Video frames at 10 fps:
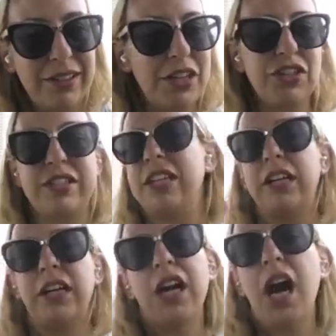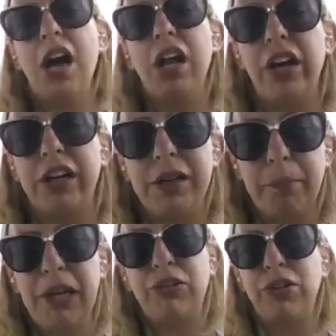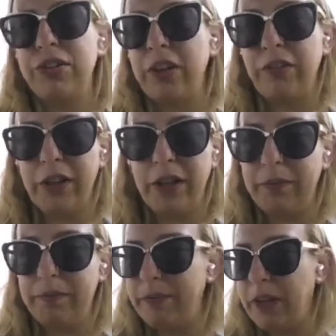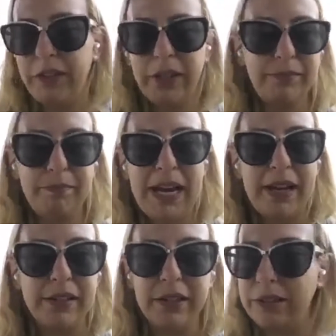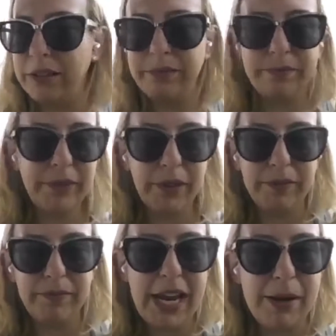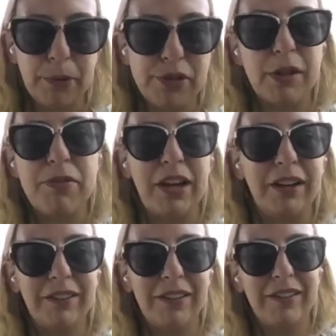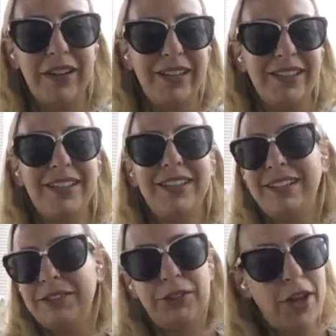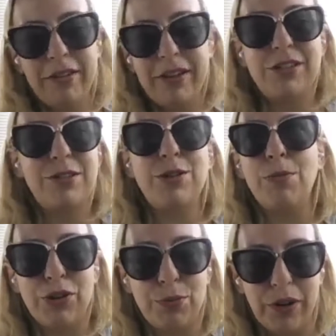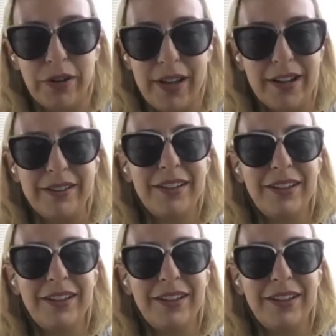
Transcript: They just think like, oh, look, pictures of a panda or an ape or something, right? No, it's so much more than that.